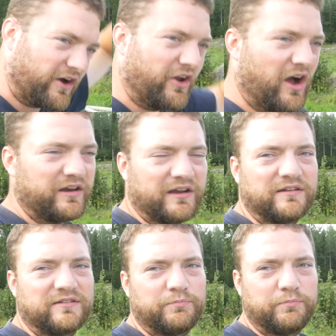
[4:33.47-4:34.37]
are not
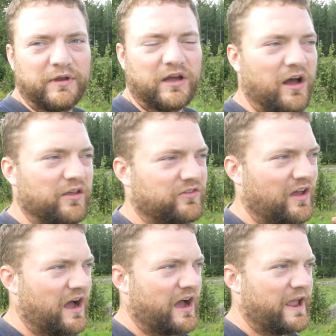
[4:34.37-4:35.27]
is because
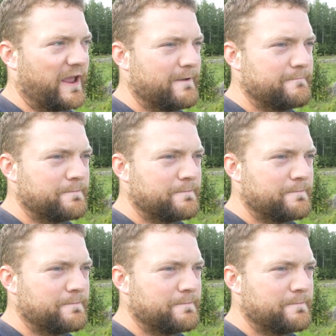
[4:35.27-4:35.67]
I